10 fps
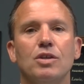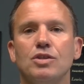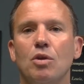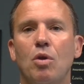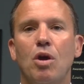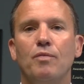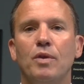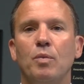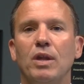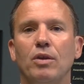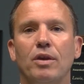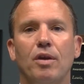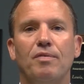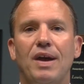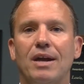So often we look at
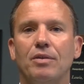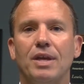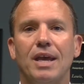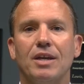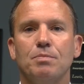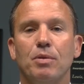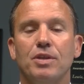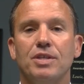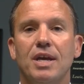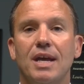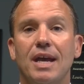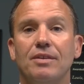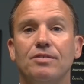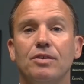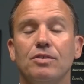our faculty experts
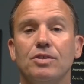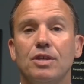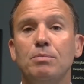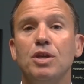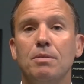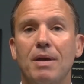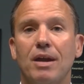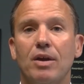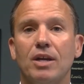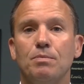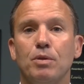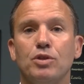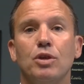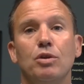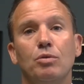as subject matter
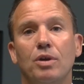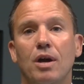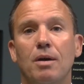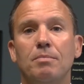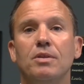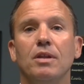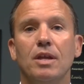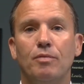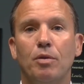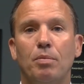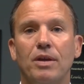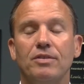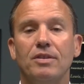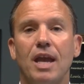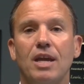experts who come, deliver a
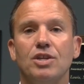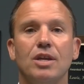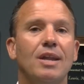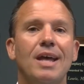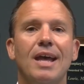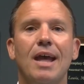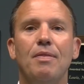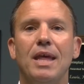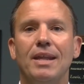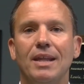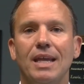presentation, and then